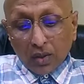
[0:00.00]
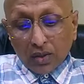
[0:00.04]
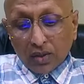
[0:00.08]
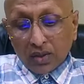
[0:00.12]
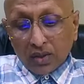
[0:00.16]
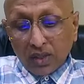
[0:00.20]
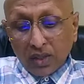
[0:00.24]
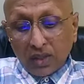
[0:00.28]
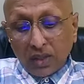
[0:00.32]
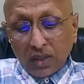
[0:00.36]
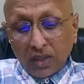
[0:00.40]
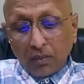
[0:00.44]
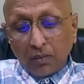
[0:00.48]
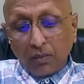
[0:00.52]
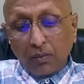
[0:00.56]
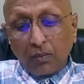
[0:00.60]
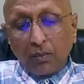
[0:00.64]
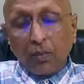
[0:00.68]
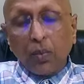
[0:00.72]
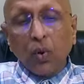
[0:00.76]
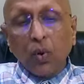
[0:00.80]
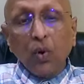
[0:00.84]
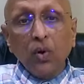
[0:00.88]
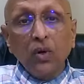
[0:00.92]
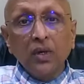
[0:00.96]
See the
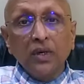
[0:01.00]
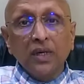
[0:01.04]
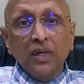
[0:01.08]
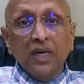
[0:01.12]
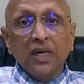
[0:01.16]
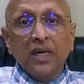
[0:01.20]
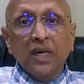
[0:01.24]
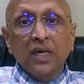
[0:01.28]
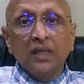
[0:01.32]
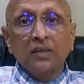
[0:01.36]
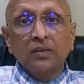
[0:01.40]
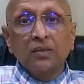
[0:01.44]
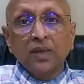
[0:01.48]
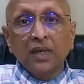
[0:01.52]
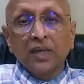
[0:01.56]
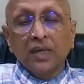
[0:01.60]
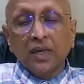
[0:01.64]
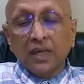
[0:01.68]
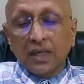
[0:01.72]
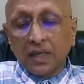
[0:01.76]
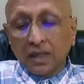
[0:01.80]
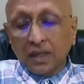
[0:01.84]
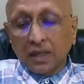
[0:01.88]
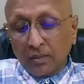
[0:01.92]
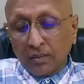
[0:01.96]
bold, it has been
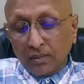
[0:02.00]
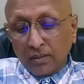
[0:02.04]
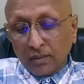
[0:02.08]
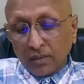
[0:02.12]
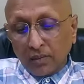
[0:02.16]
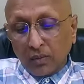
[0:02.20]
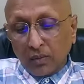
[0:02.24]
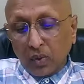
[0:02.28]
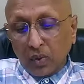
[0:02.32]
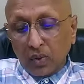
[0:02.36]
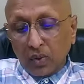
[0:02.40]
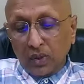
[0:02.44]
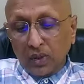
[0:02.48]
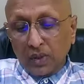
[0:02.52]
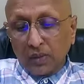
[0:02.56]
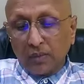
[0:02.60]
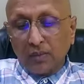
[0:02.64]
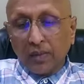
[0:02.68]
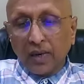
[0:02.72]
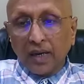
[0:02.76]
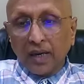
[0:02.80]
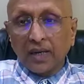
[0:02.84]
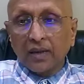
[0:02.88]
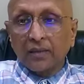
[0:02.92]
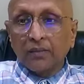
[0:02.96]
written
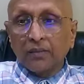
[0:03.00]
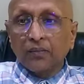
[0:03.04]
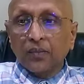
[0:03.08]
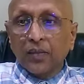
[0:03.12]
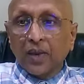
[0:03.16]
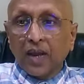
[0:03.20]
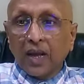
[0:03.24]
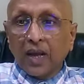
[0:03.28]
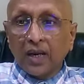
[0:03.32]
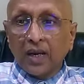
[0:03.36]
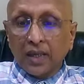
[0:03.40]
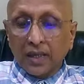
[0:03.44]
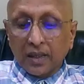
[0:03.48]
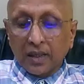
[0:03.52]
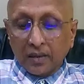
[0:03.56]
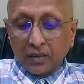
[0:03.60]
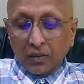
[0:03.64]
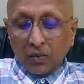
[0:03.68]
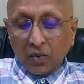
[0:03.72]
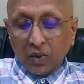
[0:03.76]
bold by Allen.